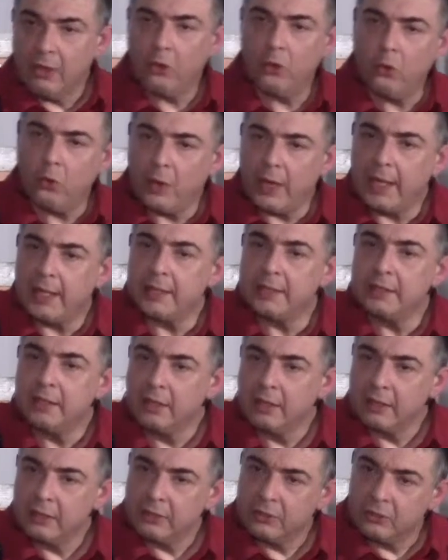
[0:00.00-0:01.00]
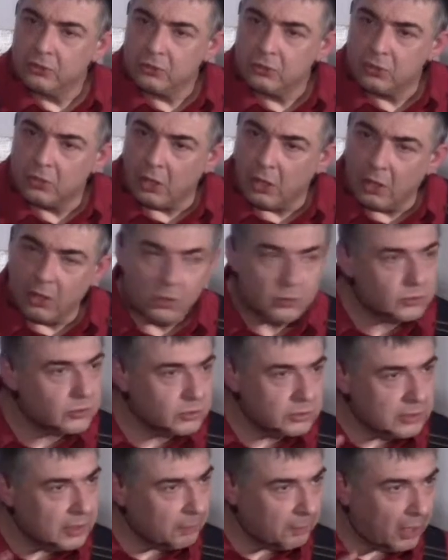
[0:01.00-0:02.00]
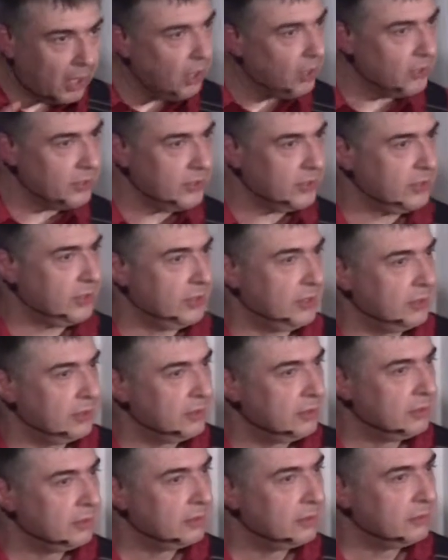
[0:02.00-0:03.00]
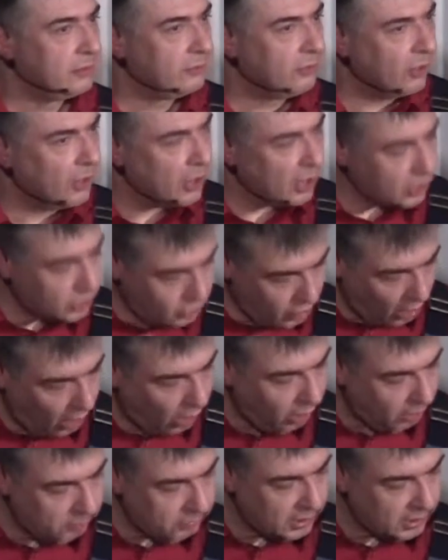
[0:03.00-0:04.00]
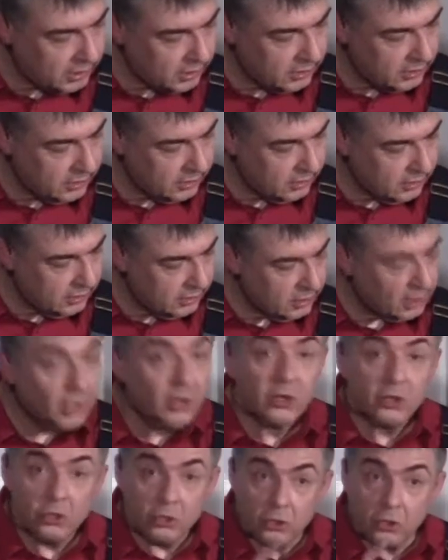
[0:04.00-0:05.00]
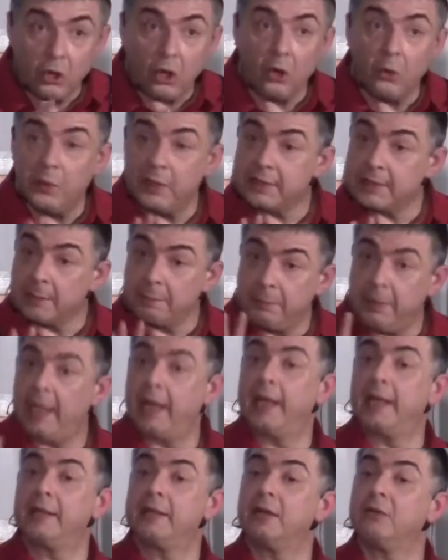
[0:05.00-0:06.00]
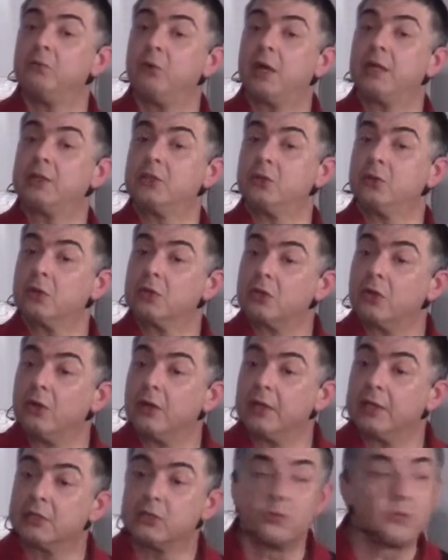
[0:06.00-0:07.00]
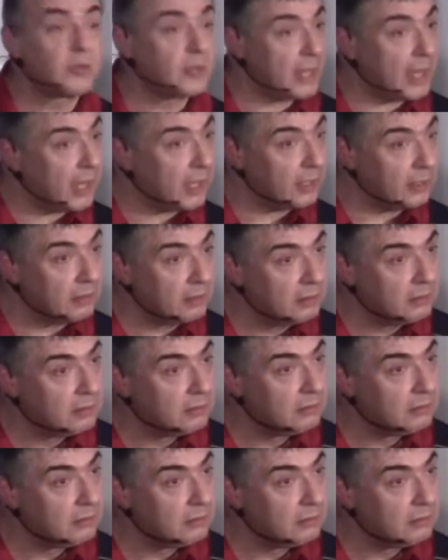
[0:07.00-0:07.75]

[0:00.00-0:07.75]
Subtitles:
When you go to the boss for a job, you go with a plan of what you are going to say.